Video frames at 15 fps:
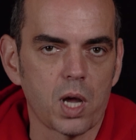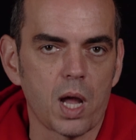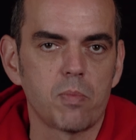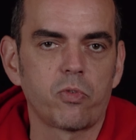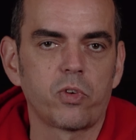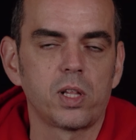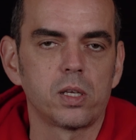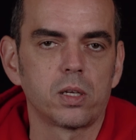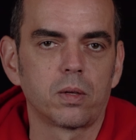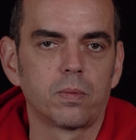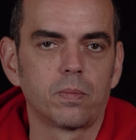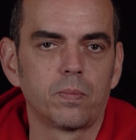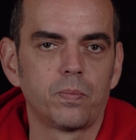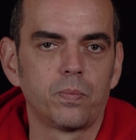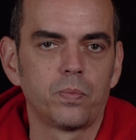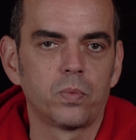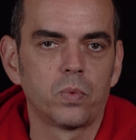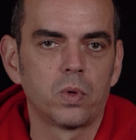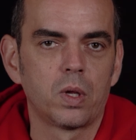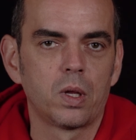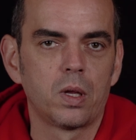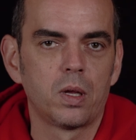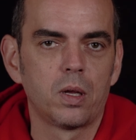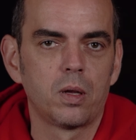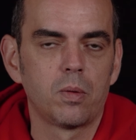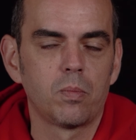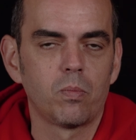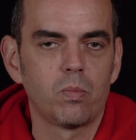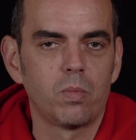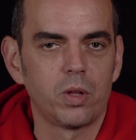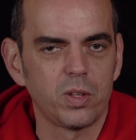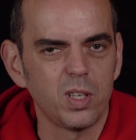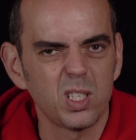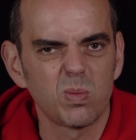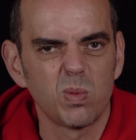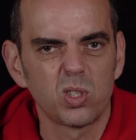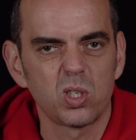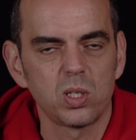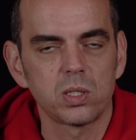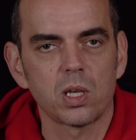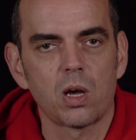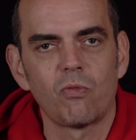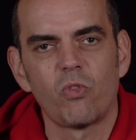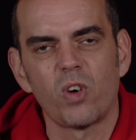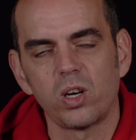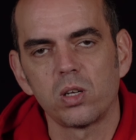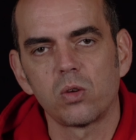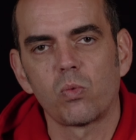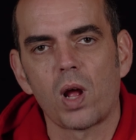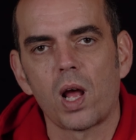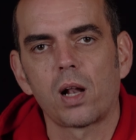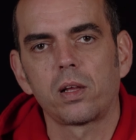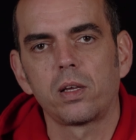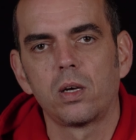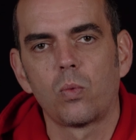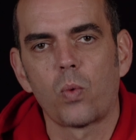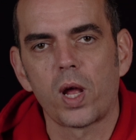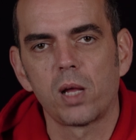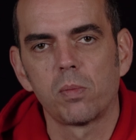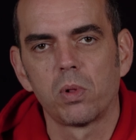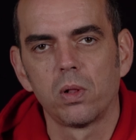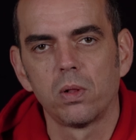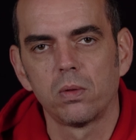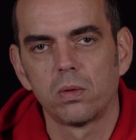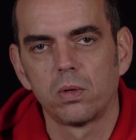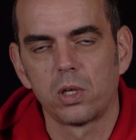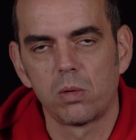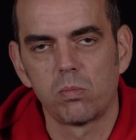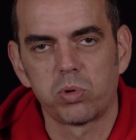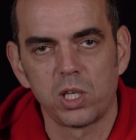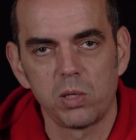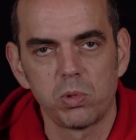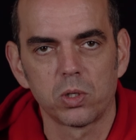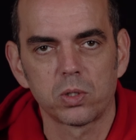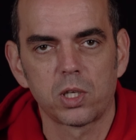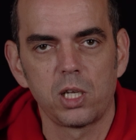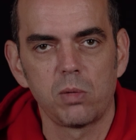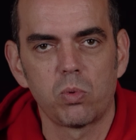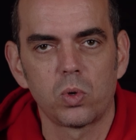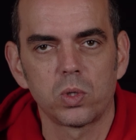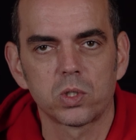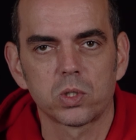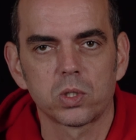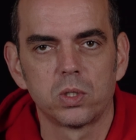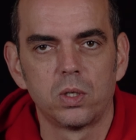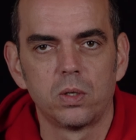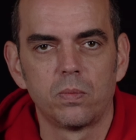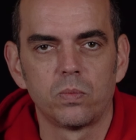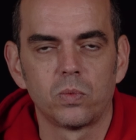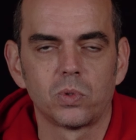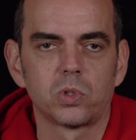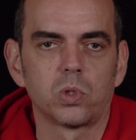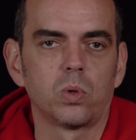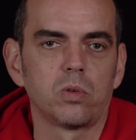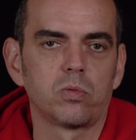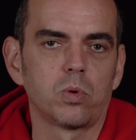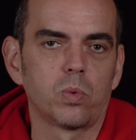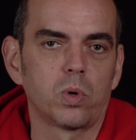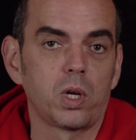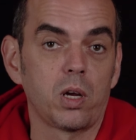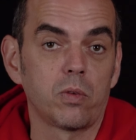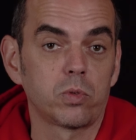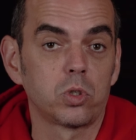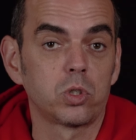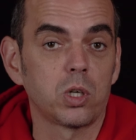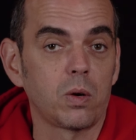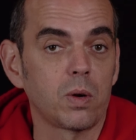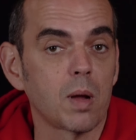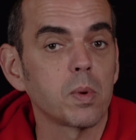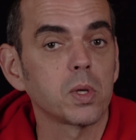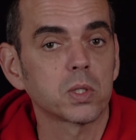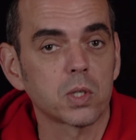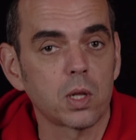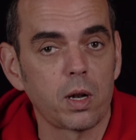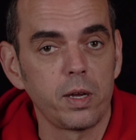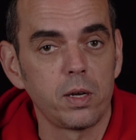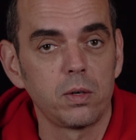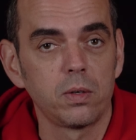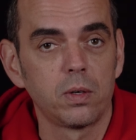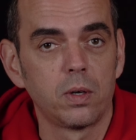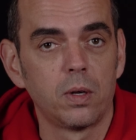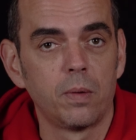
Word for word: type feeling. But these switches are very rarely available in pre-built keyboards, so if you want to have the Cherry M X Clear,